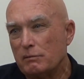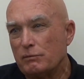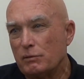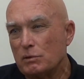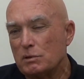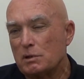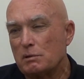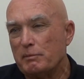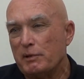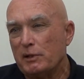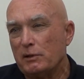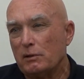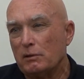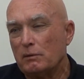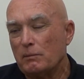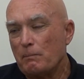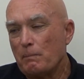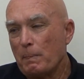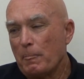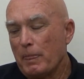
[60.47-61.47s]
the first commander.
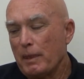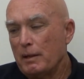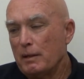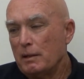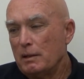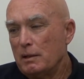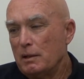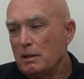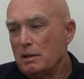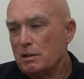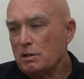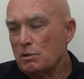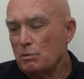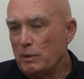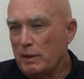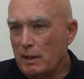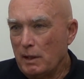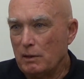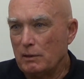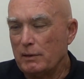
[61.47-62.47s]
So
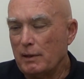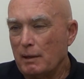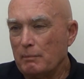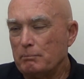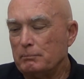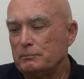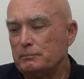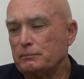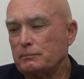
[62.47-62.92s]
we held up,